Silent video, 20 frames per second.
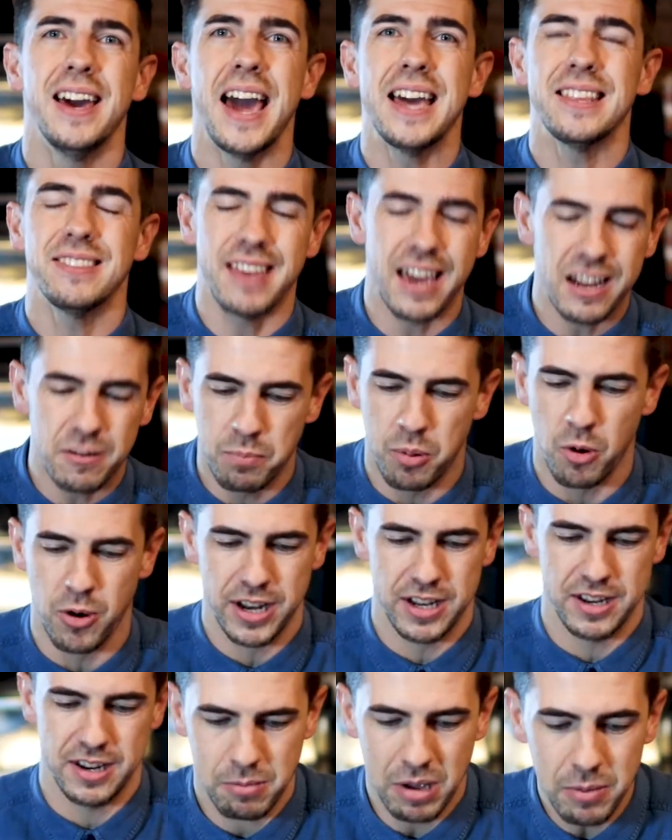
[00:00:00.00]
at that
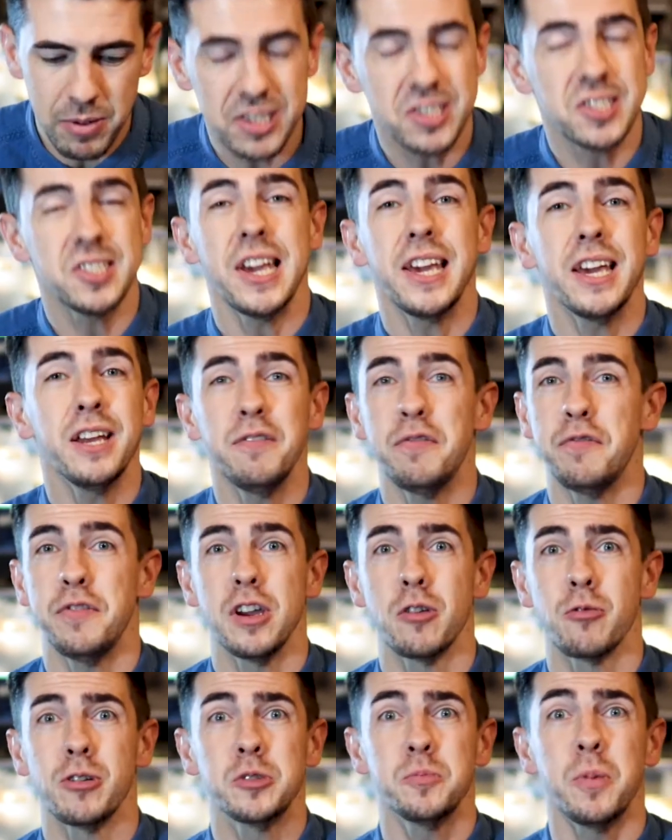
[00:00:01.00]
point. Maybe a second
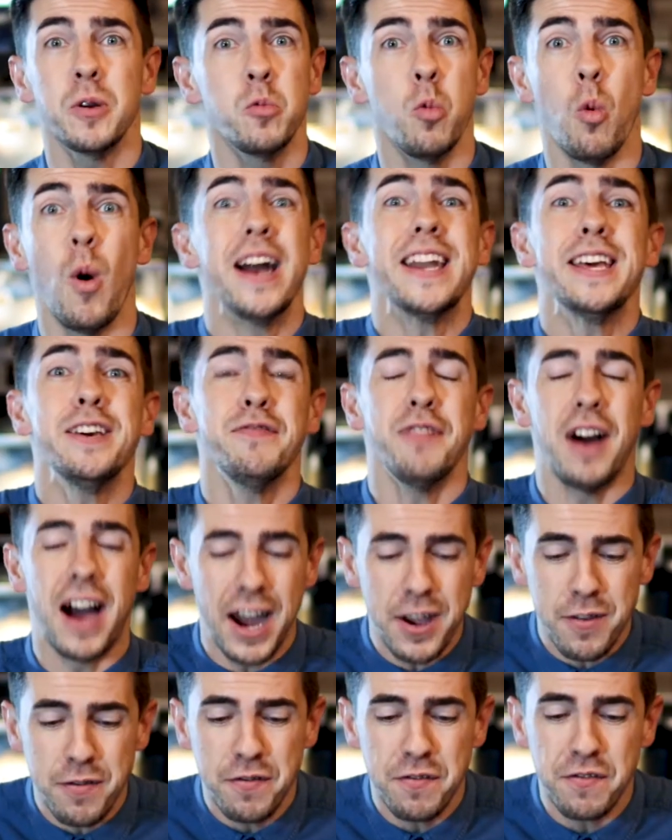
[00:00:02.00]
fear is, but what if
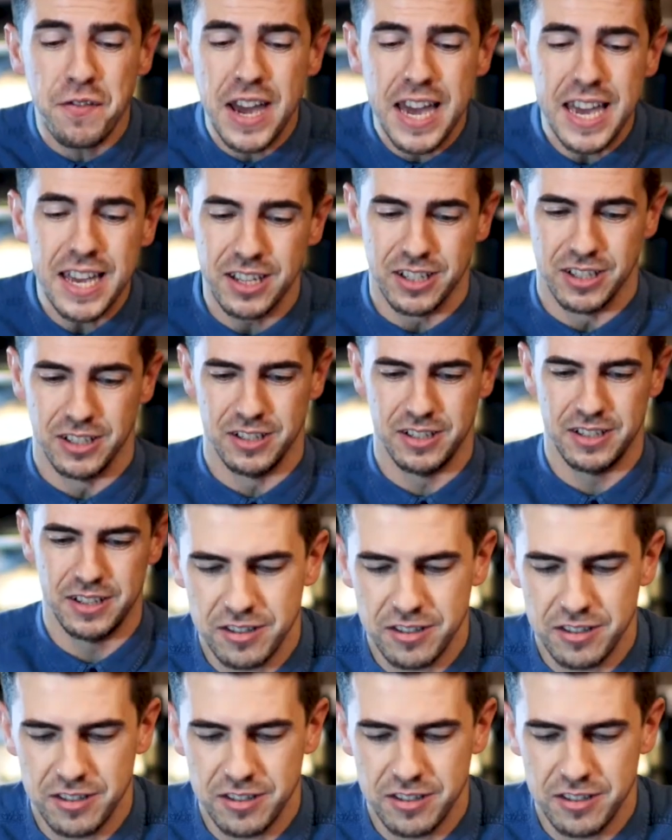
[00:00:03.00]
I fail?